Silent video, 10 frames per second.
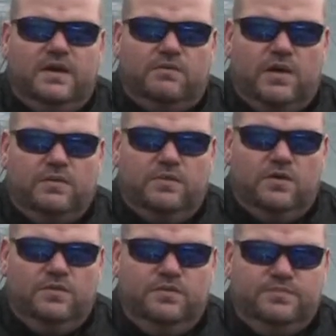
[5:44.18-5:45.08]

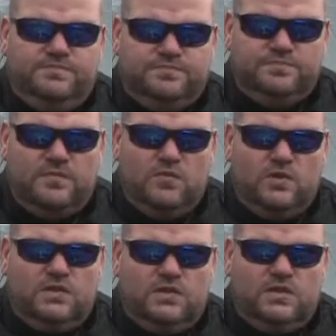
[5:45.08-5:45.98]
Runbow,
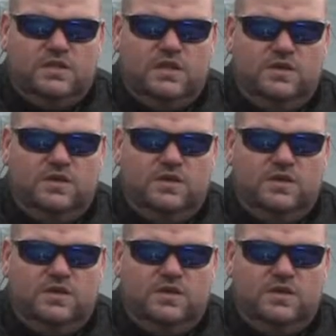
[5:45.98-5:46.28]
which